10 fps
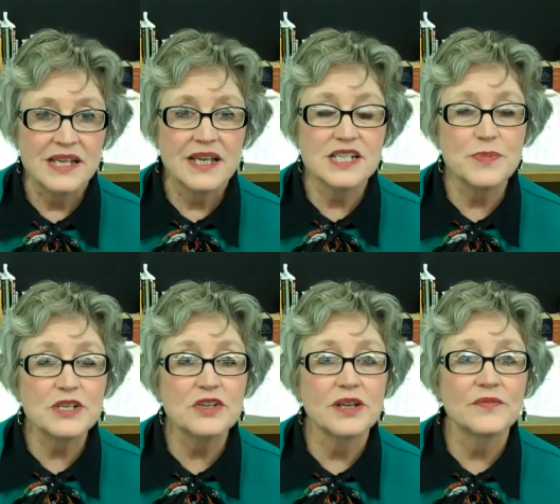A
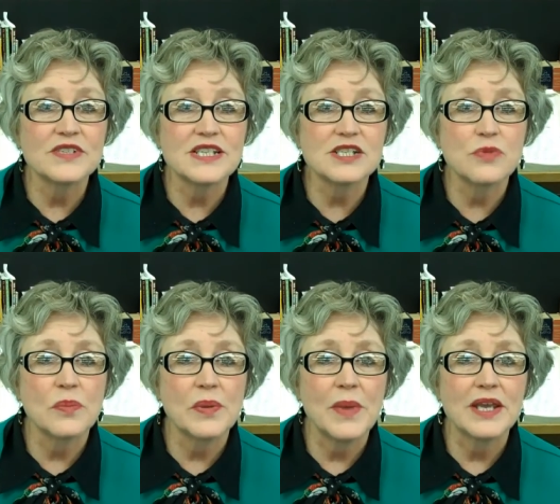special emphasis will
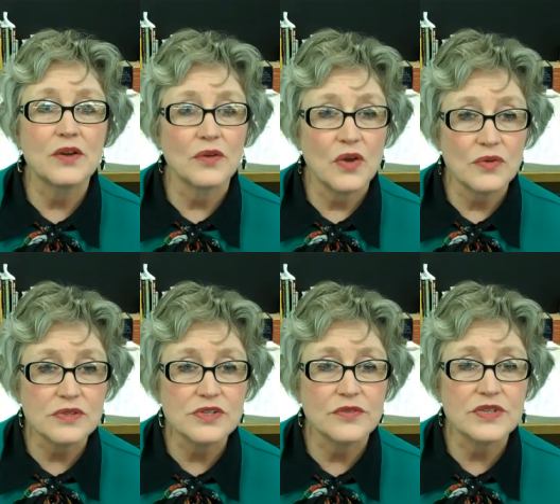be made on local
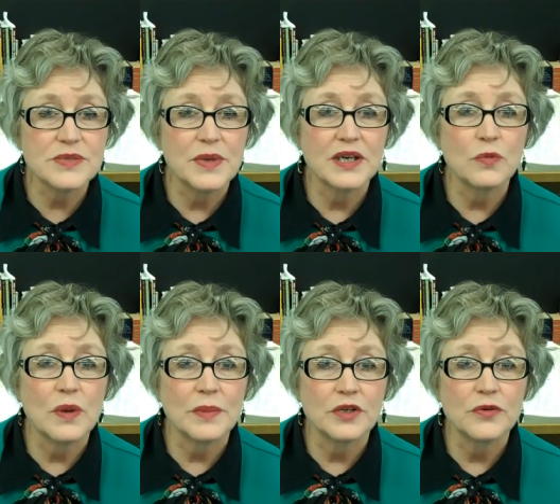servicemen and
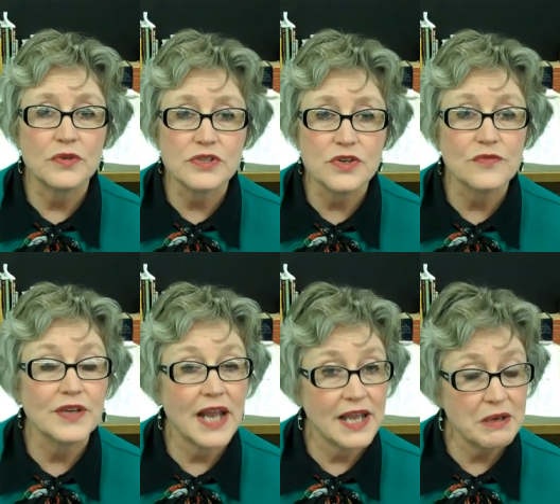women who are
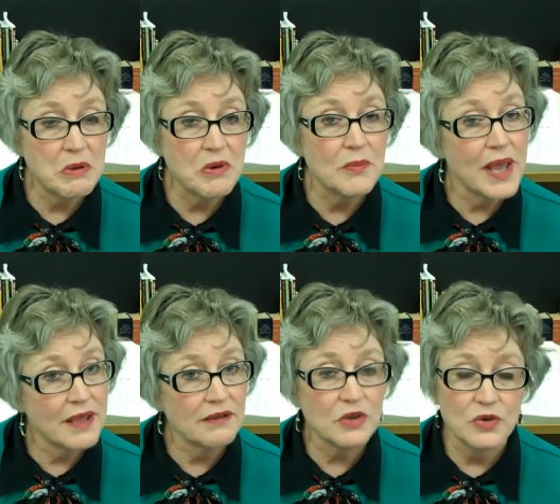serving at home
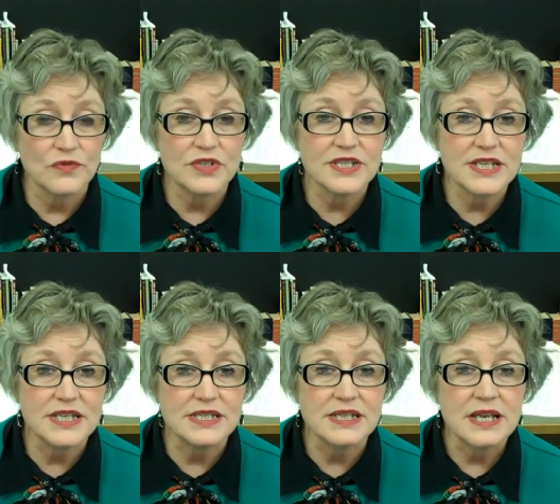and
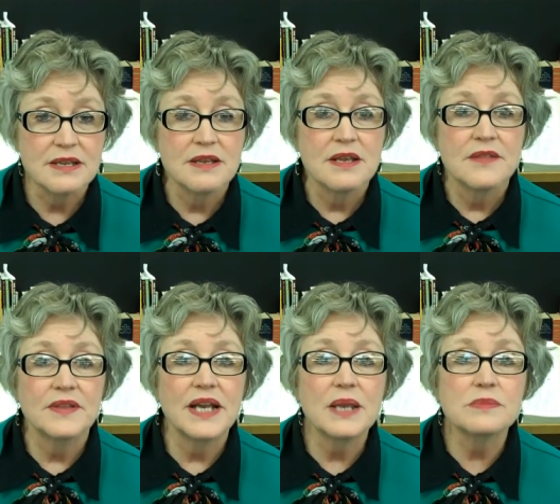overseas.
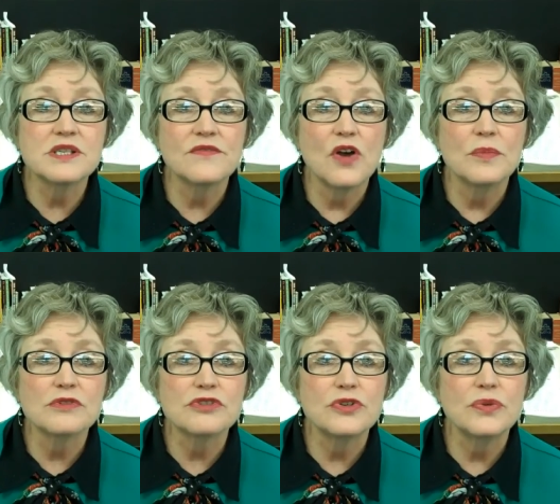The names of
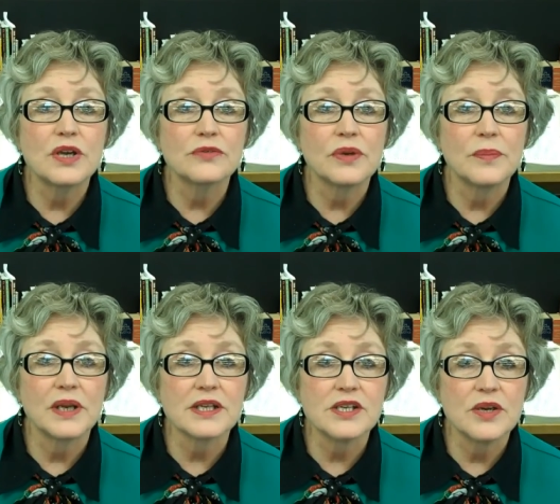almost 200
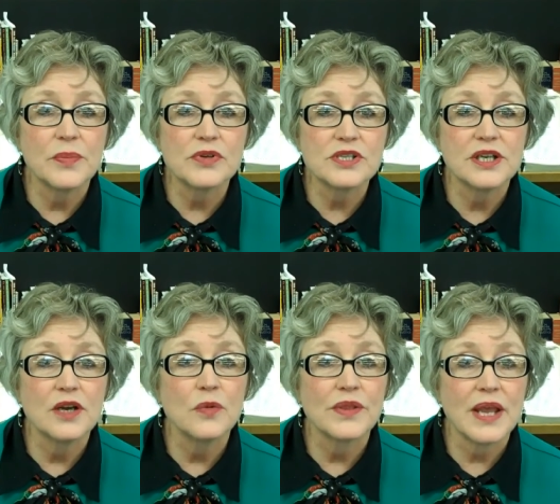military
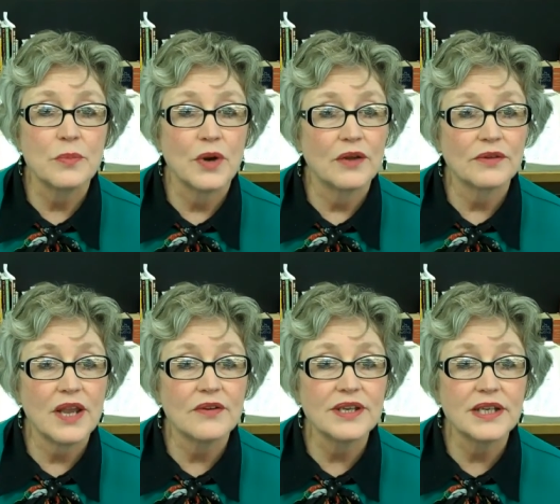personnel with a Brown
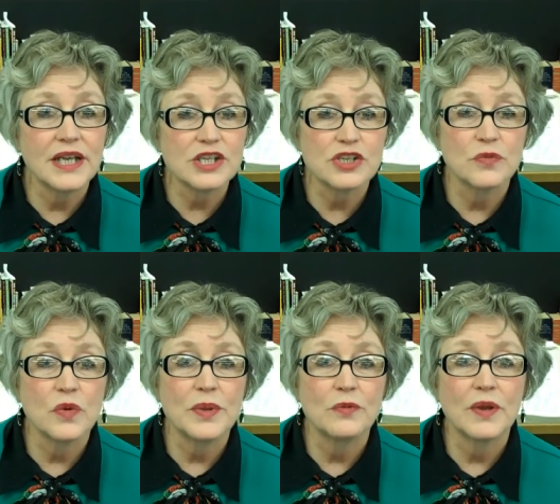County connection
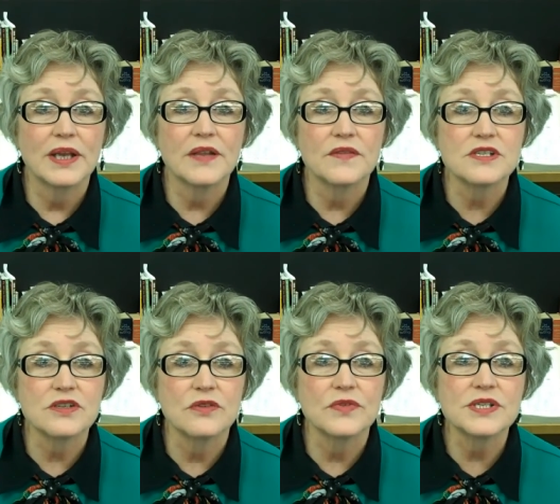will be read at the
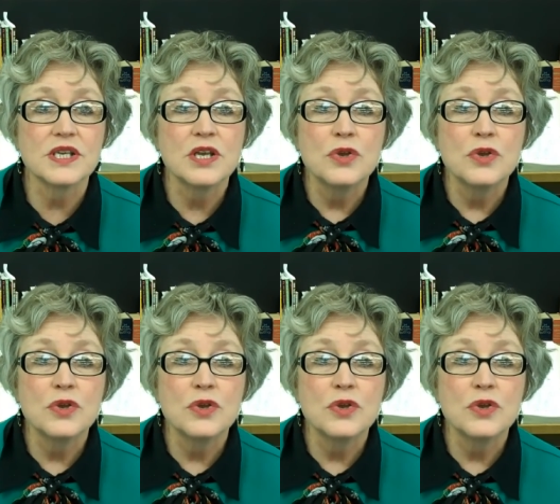service,